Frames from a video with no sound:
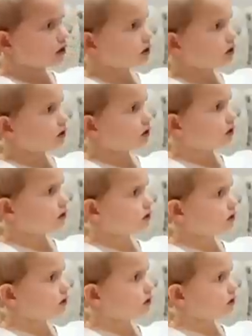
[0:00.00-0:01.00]

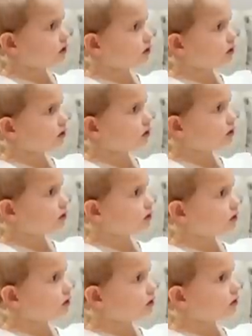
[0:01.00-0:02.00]

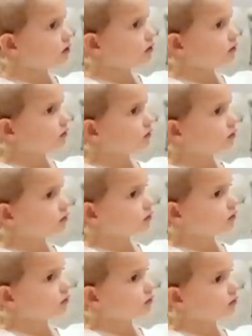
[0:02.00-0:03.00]

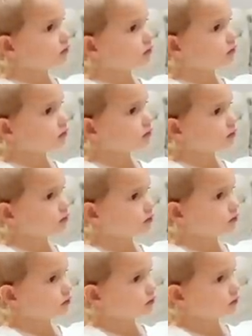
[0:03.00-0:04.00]

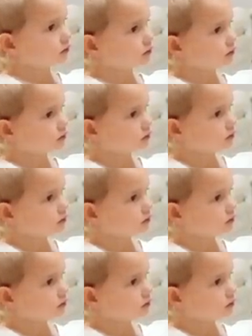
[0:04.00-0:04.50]
(silent)